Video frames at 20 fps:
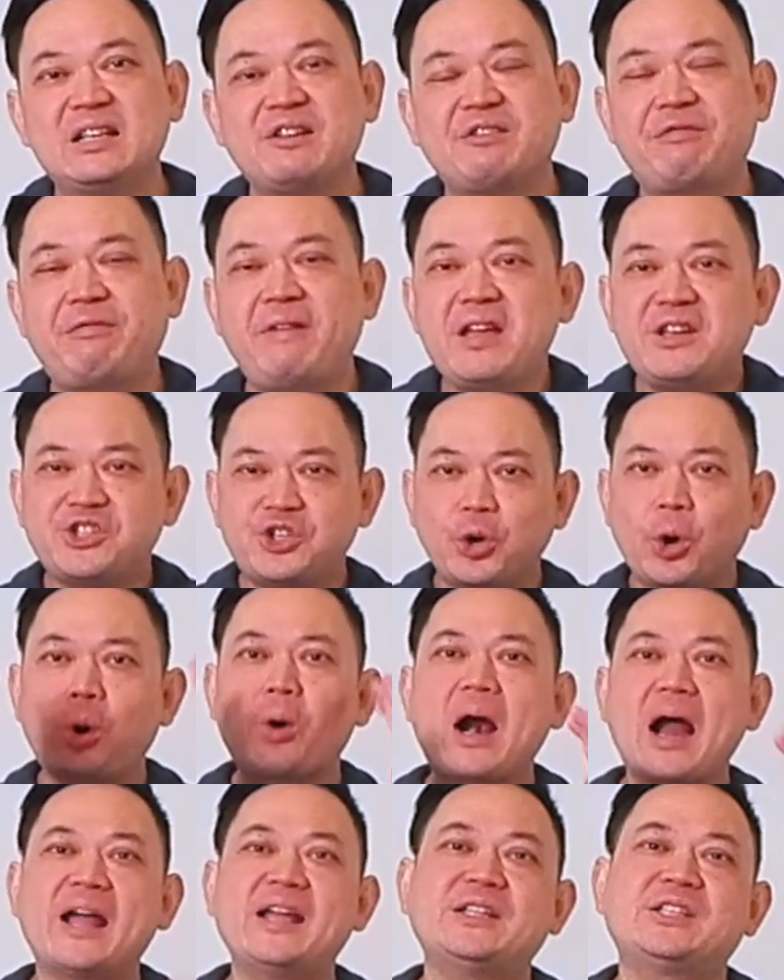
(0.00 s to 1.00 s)
Fix
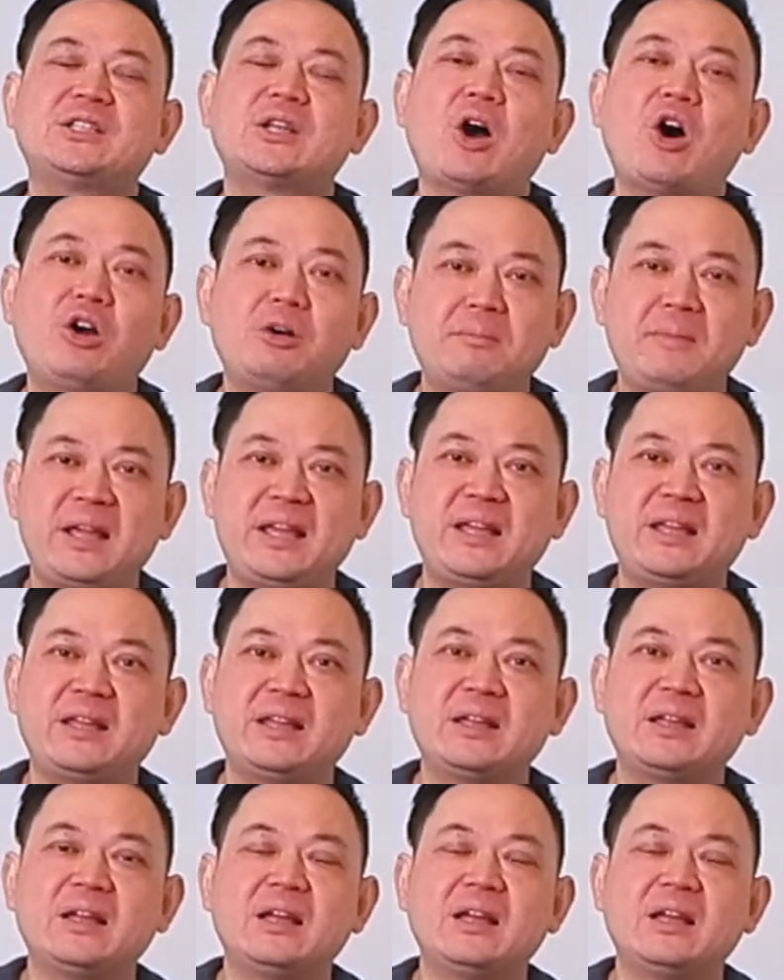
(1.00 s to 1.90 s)
your eyes on me.